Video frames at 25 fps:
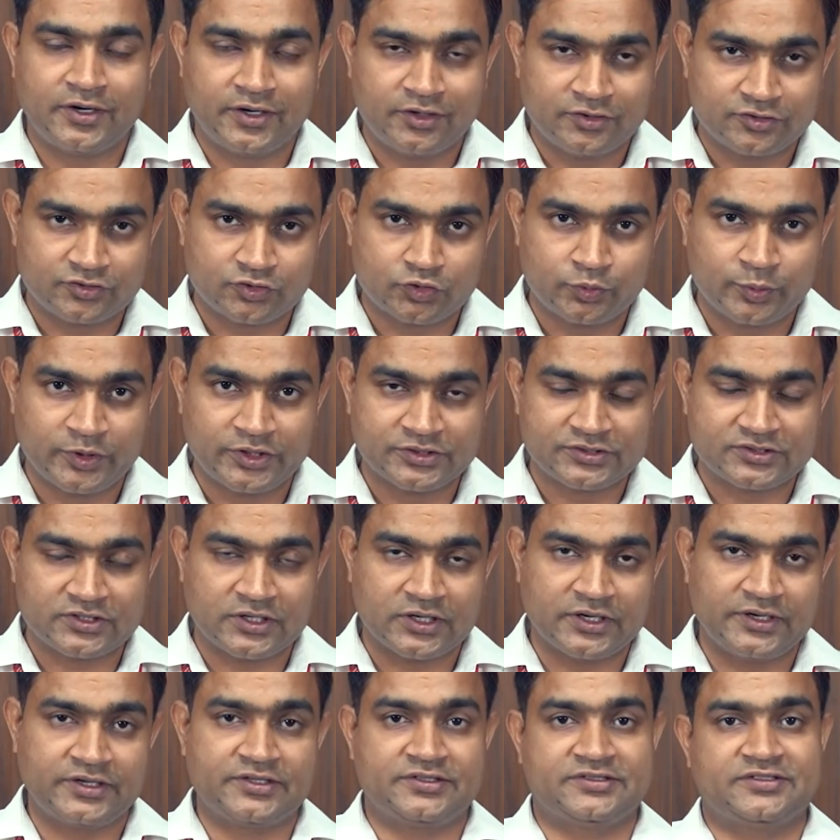instruments
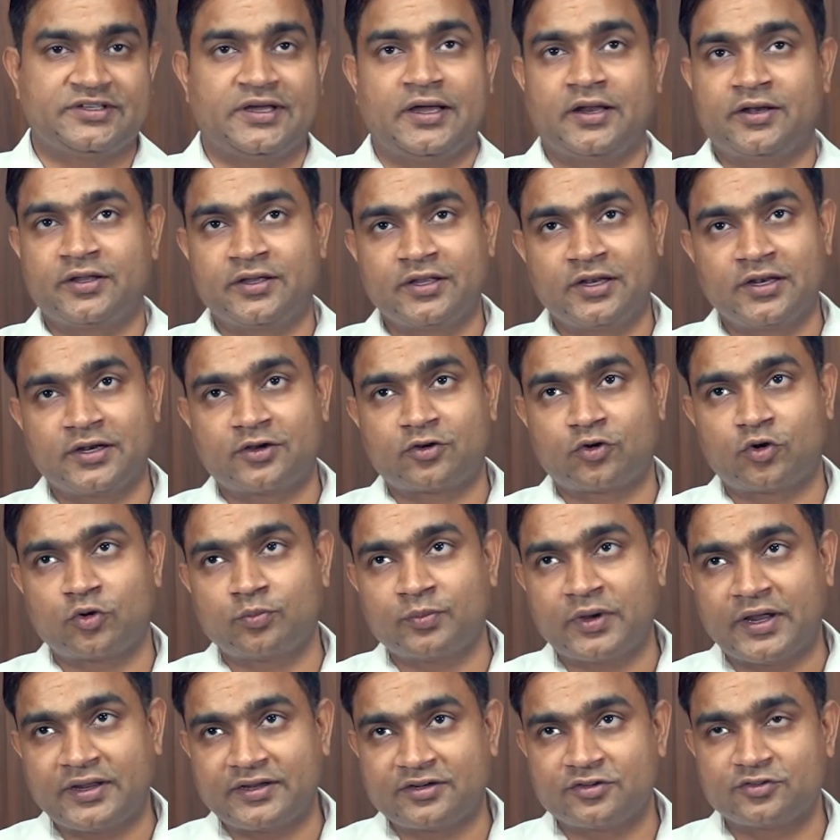like scanning electron
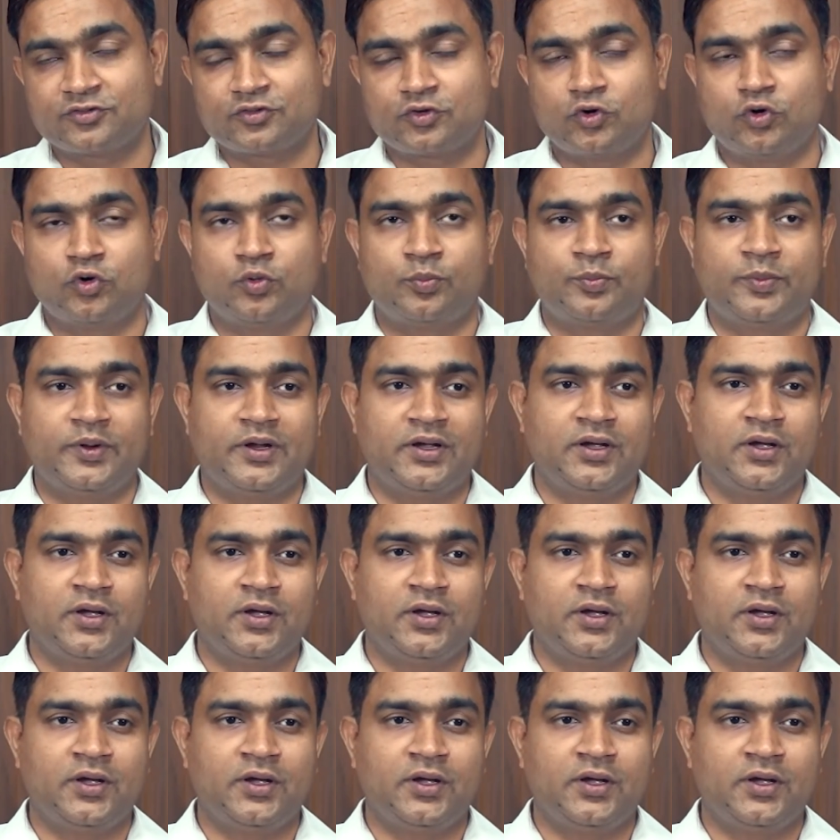microscope,